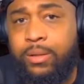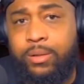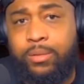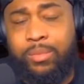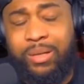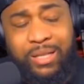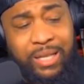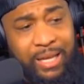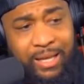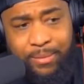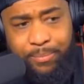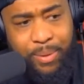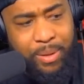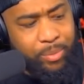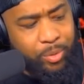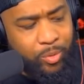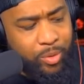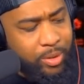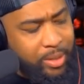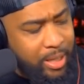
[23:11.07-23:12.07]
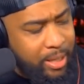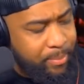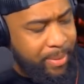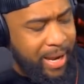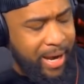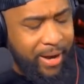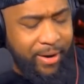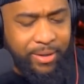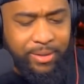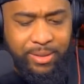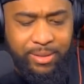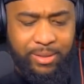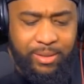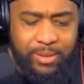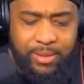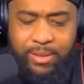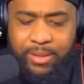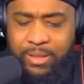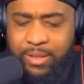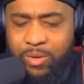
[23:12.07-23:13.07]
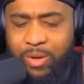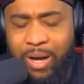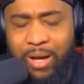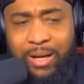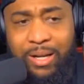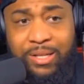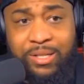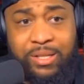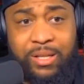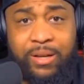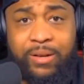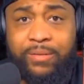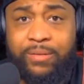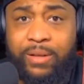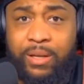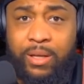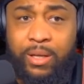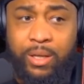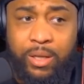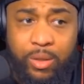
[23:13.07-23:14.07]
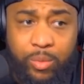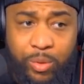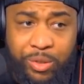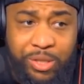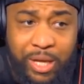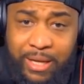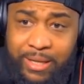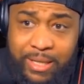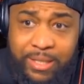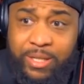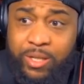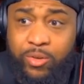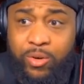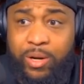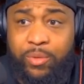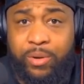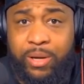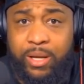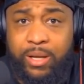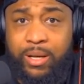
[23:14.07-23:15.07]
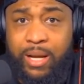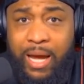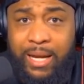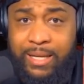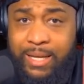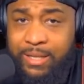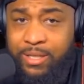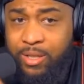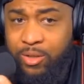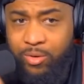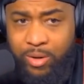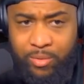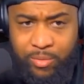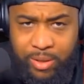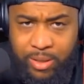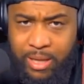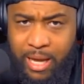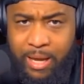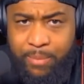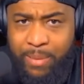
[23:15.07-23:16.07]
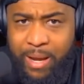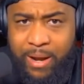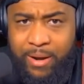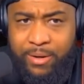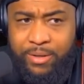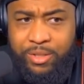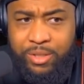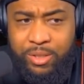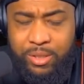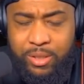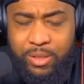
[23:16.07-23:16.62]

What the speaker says: But then people want to get married and do all that stuff, which I disagree with. I disagree with gay marriage.